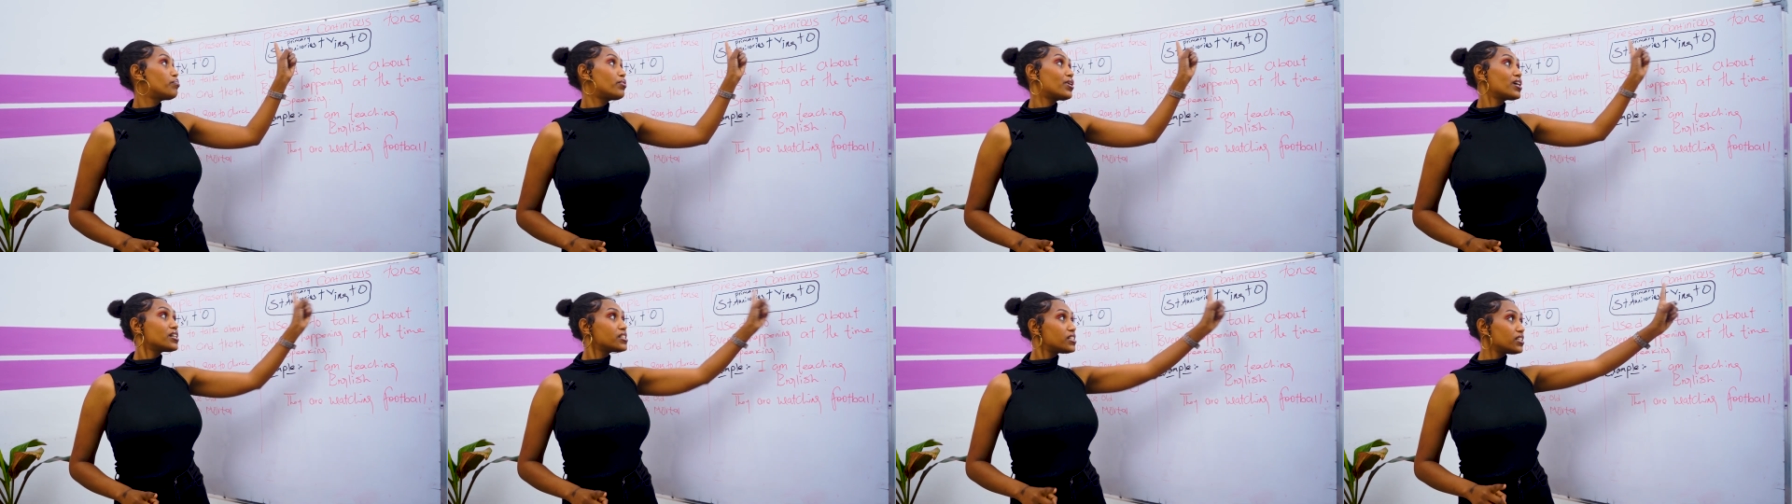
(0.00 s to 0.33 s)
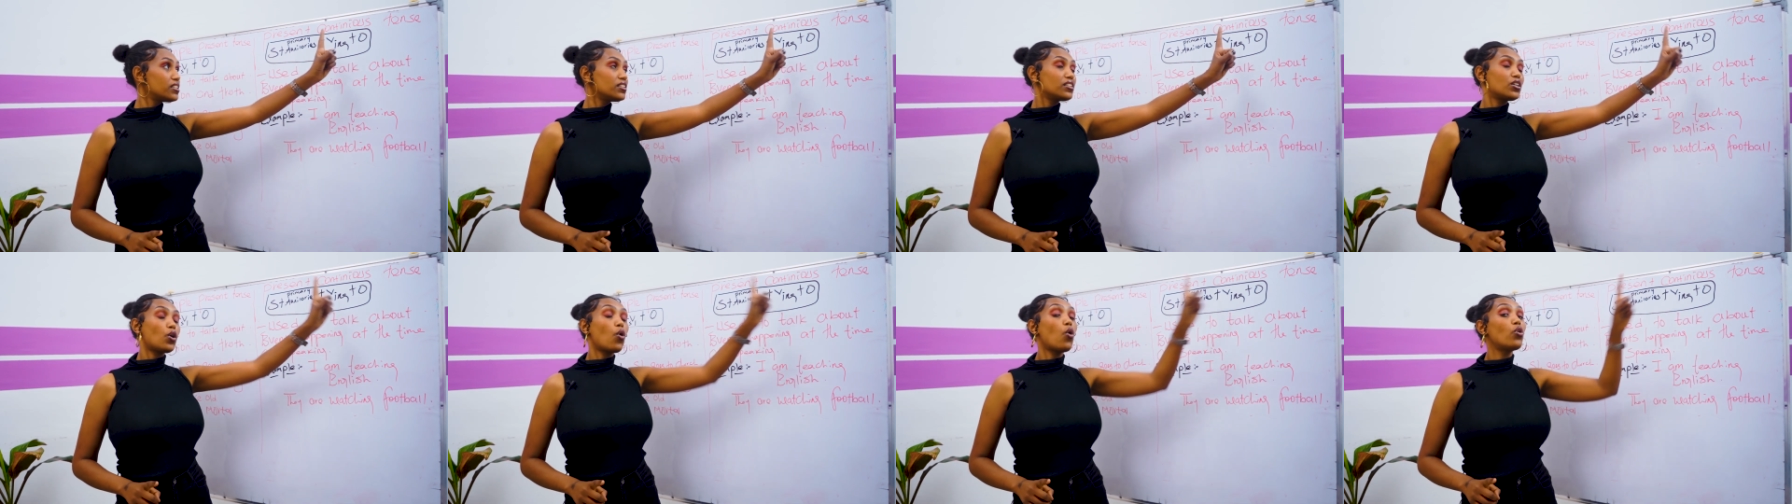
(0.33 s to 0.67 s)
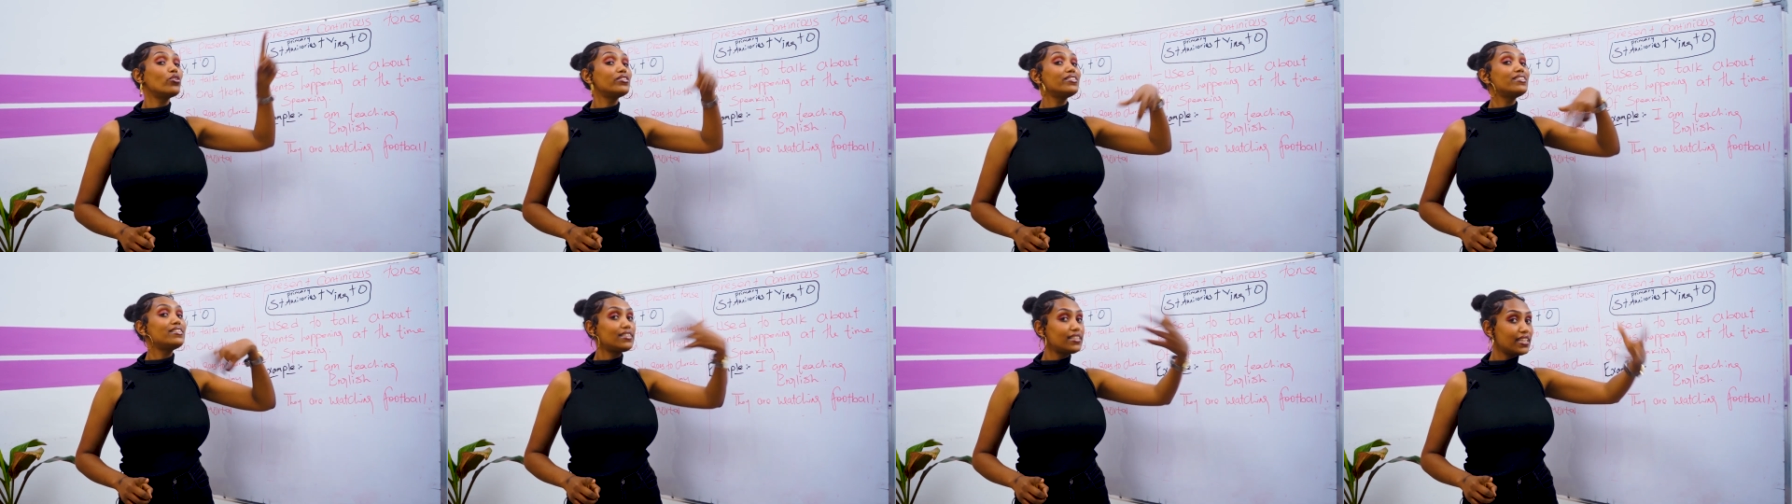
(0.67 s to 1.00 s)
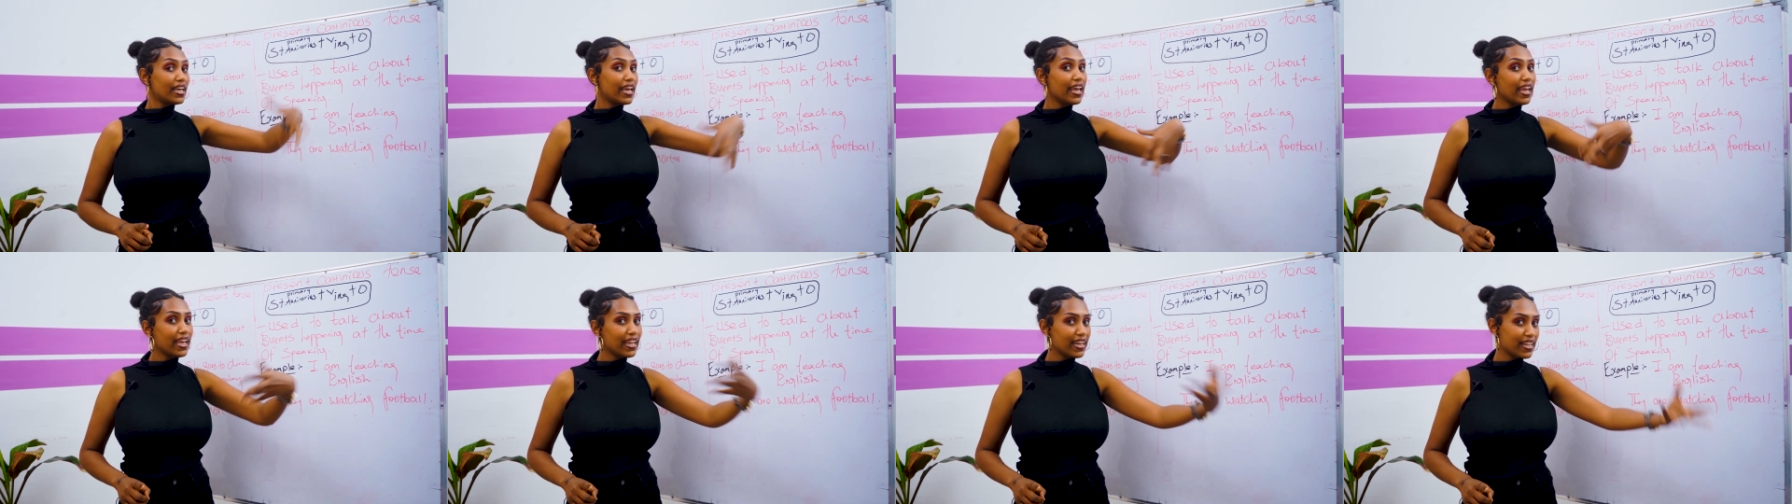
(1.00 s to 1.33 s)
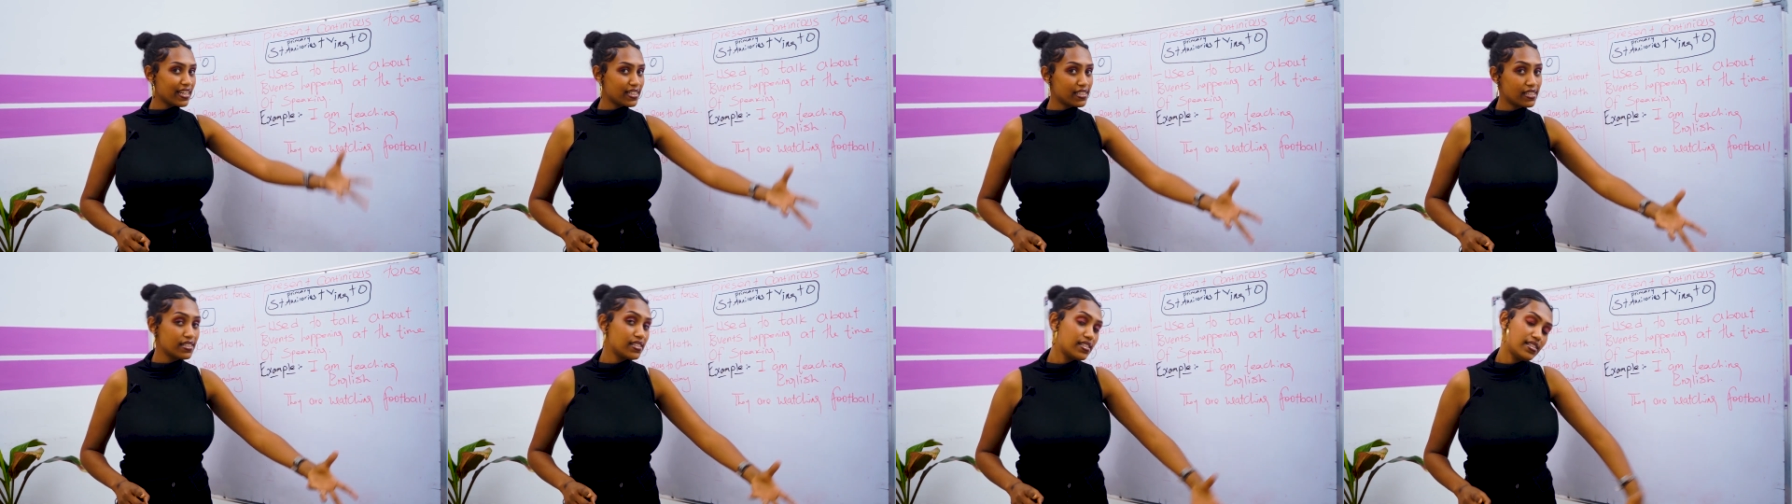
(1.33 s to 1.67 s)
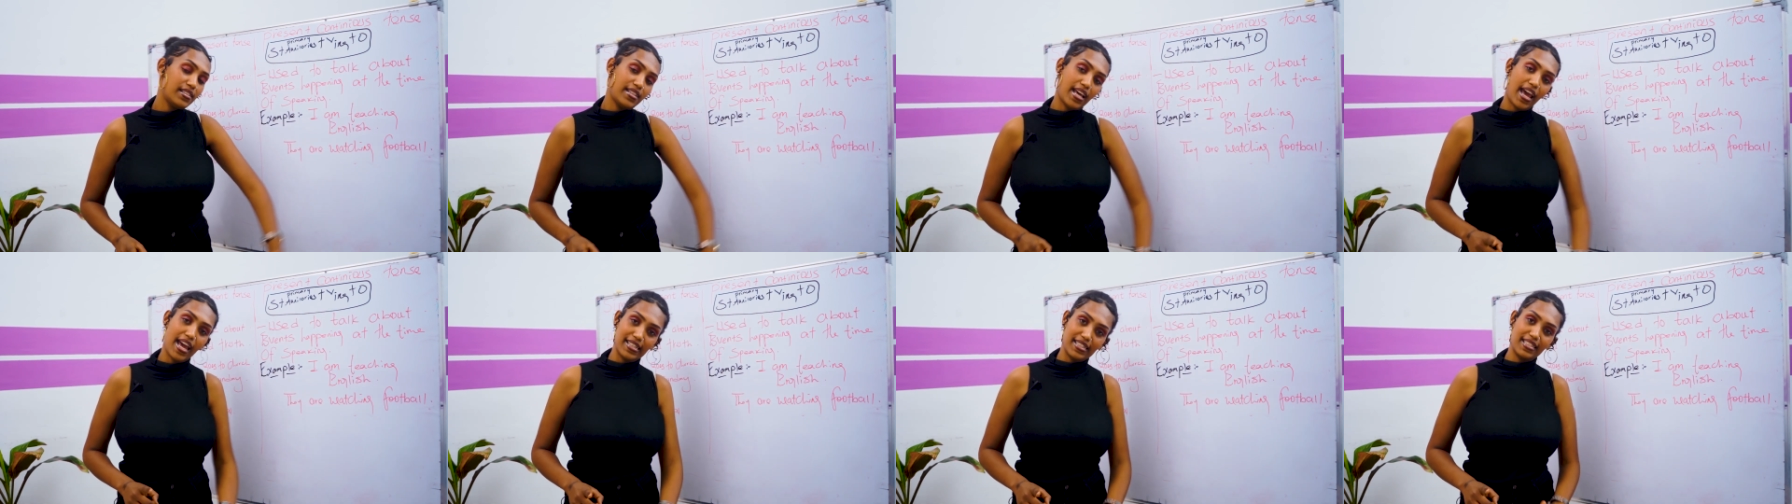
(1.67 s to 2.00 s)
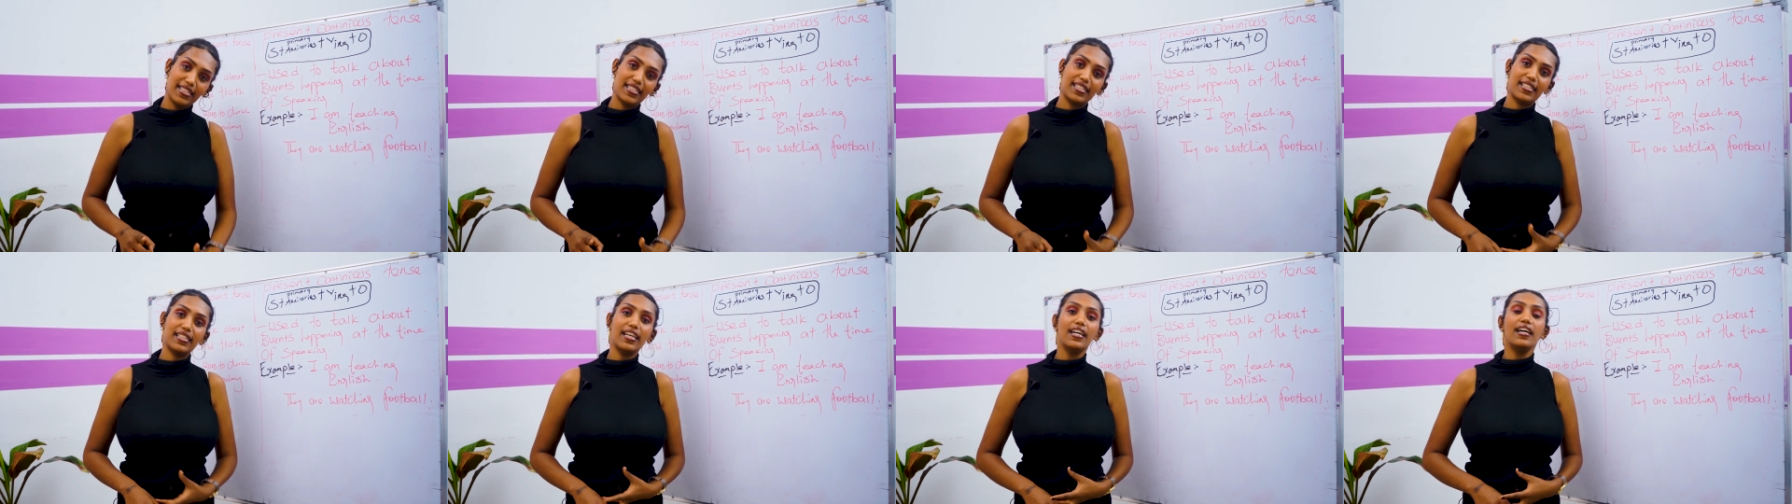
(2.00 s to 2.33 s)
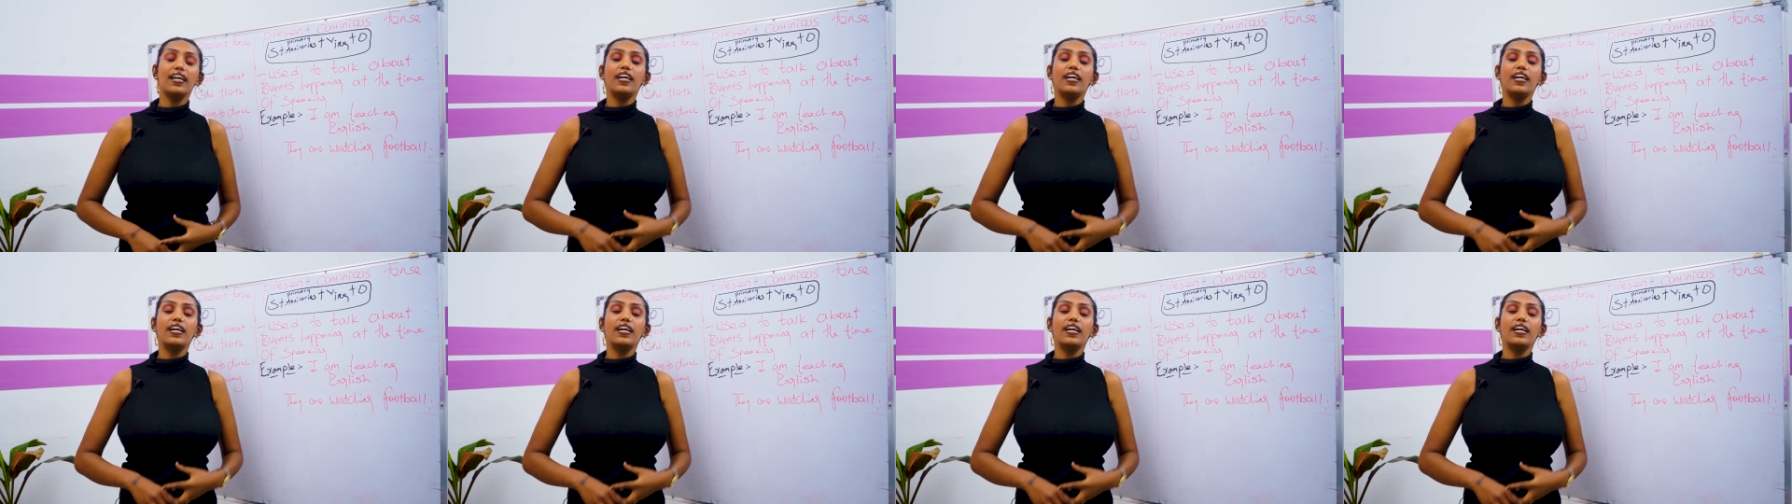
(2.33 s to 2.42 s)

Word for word: present continuous tense